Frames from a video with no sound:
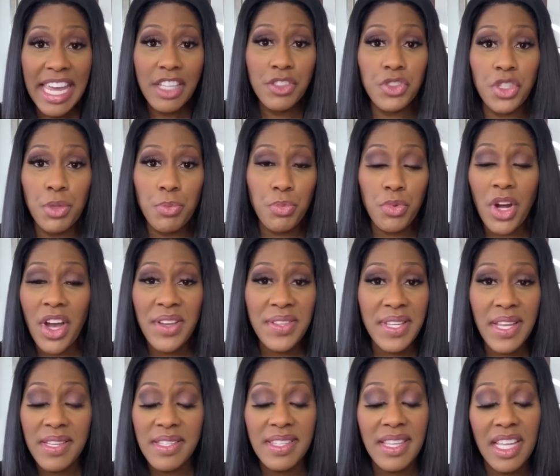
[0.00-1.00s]
ancient
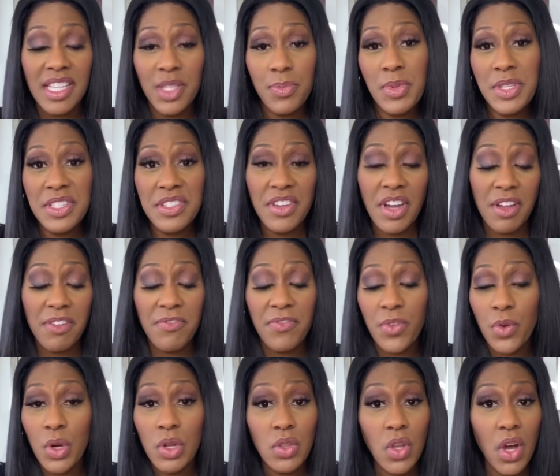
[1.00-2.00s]
process that's been done
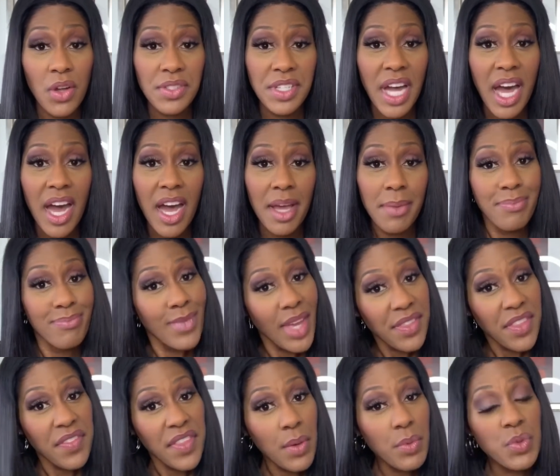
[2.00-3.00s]
for a long time.
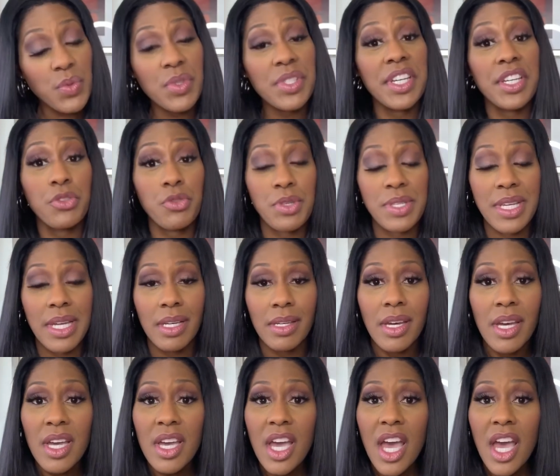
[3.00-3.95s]
I thought that was really interesting.